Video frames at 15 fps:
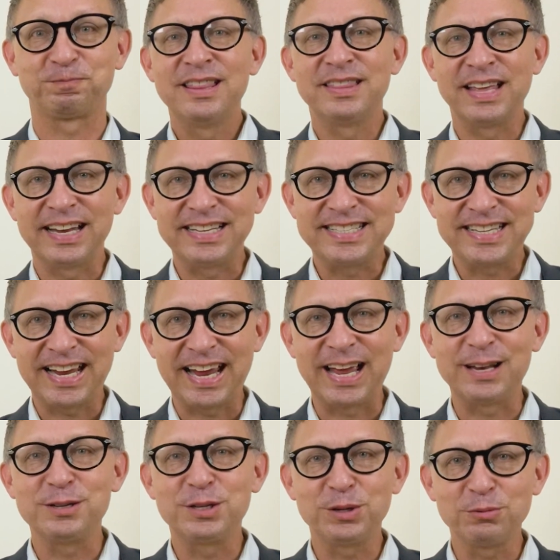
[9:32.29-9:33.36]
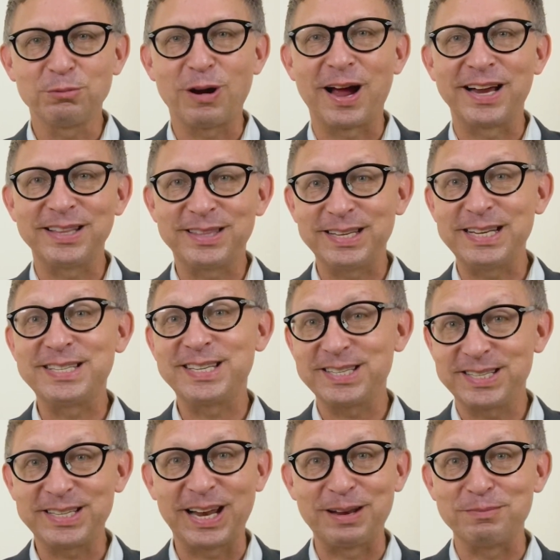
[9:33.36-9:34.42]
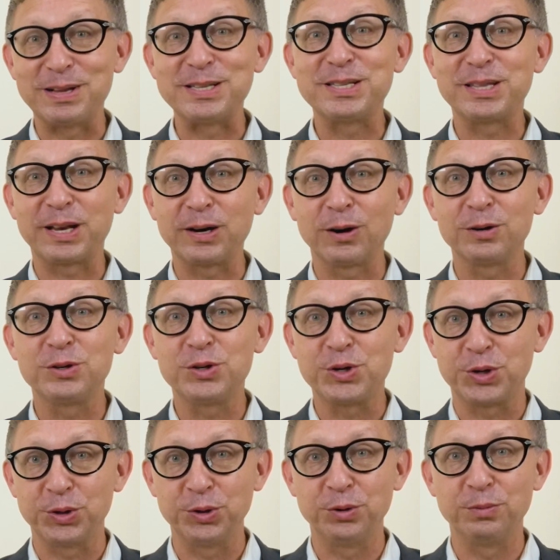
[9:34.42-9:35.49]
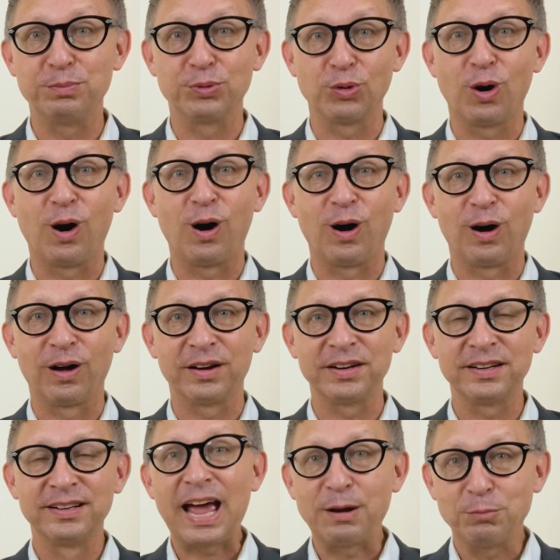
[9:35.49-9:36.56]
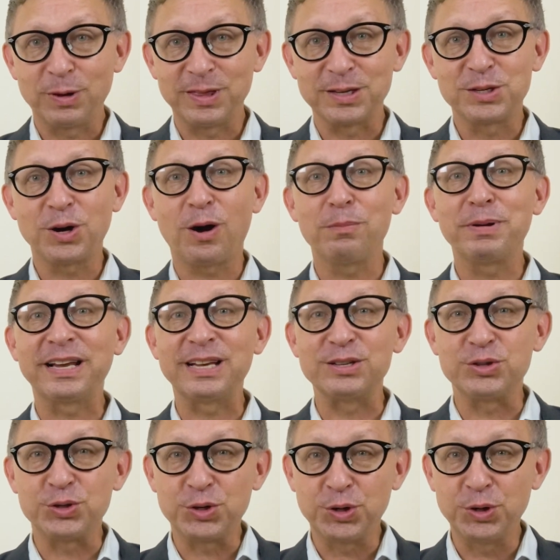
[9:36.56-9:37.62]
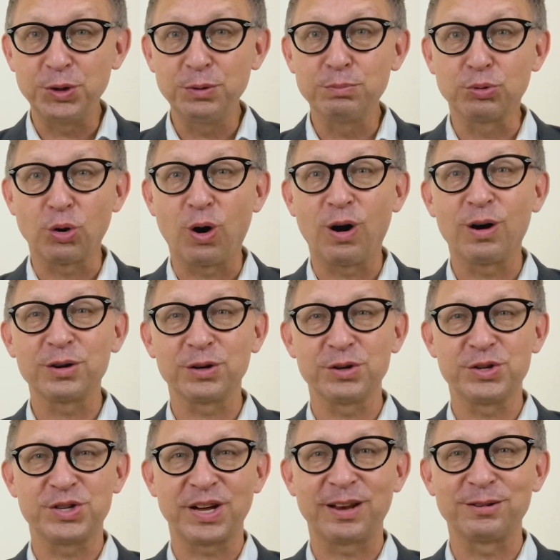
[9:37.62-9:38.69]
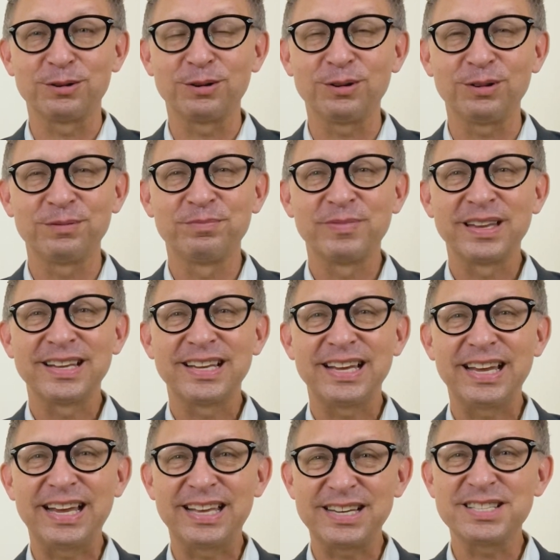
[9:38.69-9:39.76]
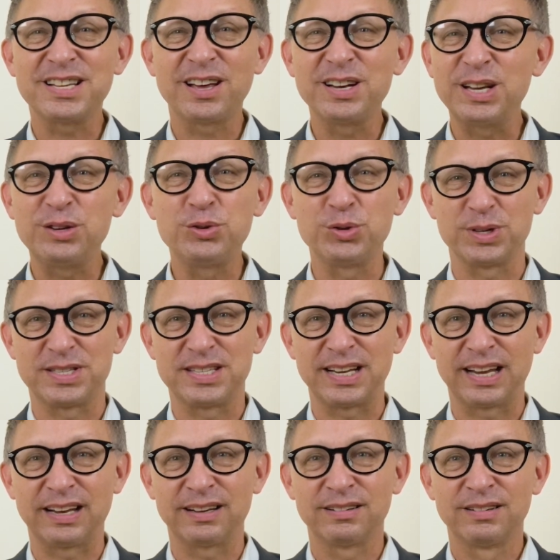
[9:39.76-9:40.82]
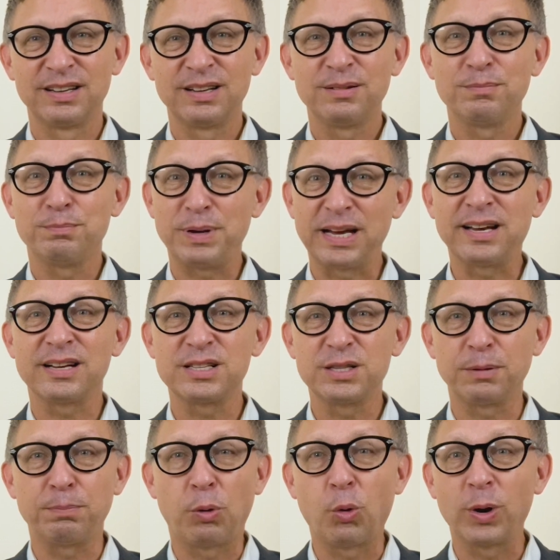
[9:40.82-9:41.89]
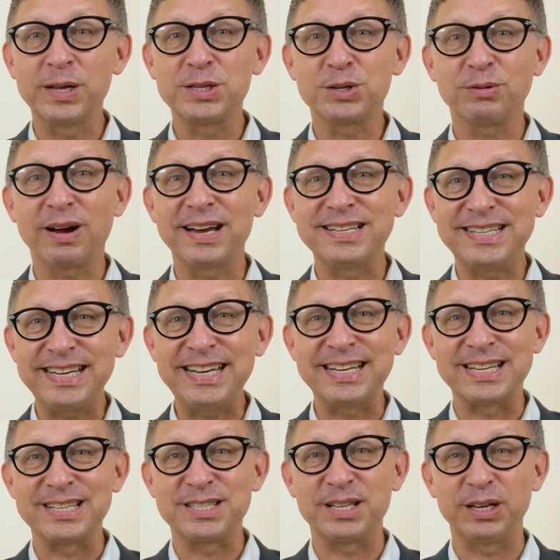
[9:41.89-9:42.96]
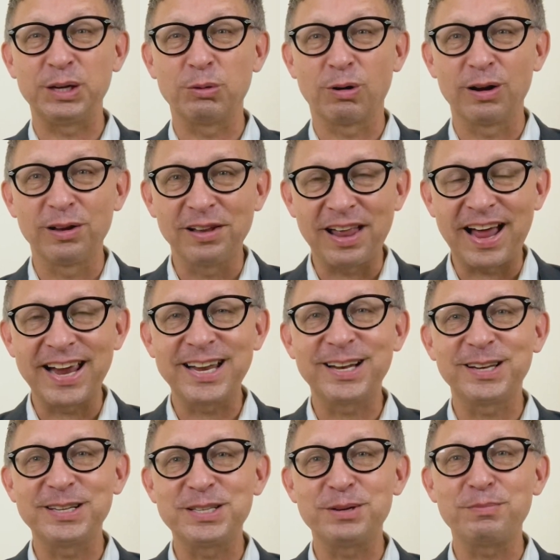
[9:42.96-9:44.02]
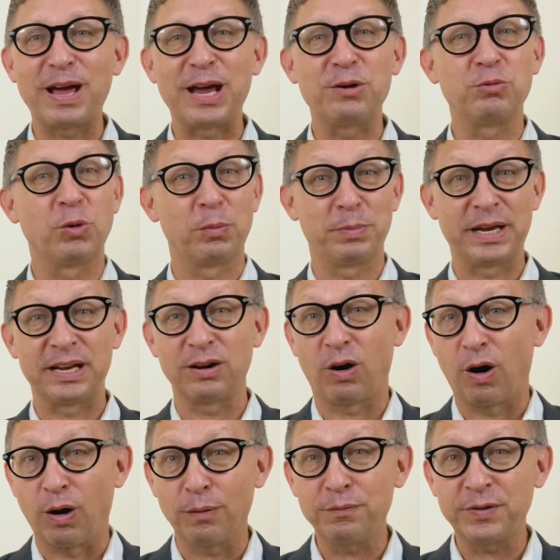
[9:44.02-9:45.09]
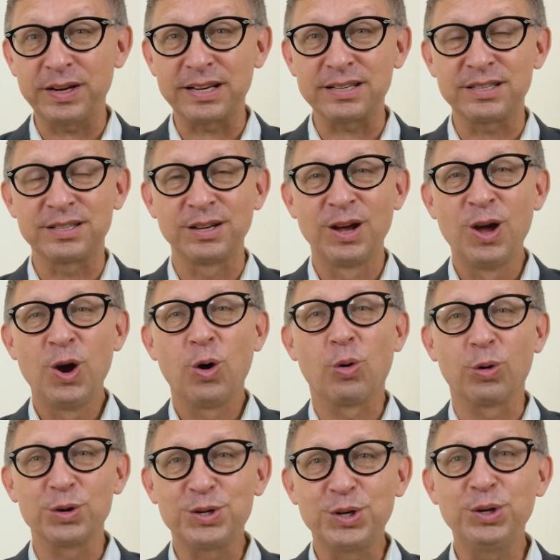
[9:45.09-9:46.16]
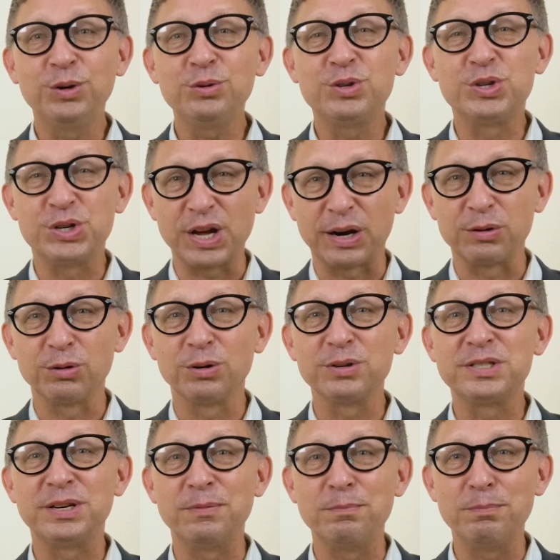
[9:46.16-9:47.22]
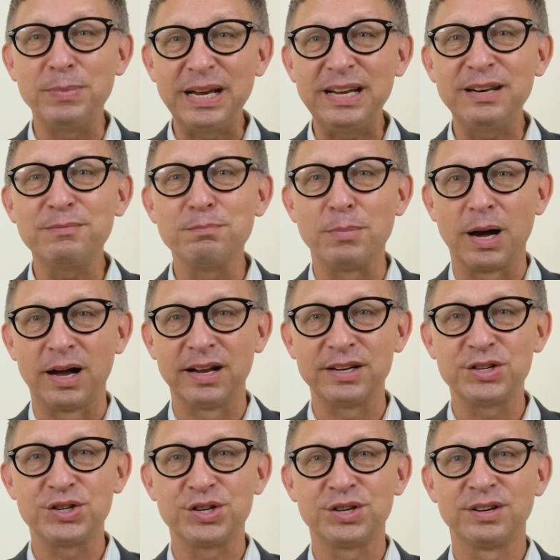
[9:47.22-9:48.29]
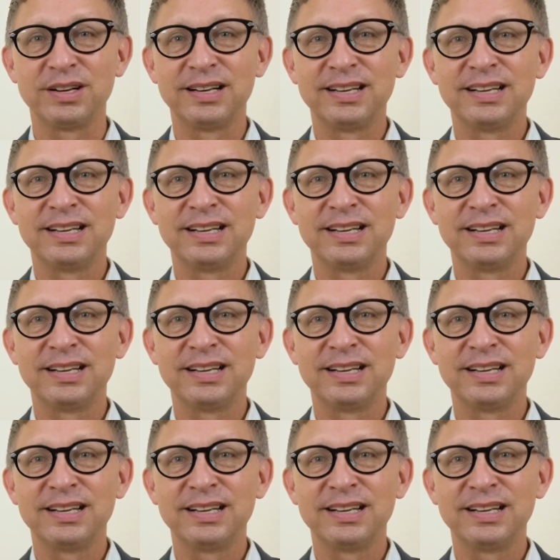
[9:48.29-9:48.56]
They tend to write thesis statements that are too broad. And when the topic is too broad or general, it is uninteresting because the points or ideas that you are likely to make will be obvious or too general to mean much.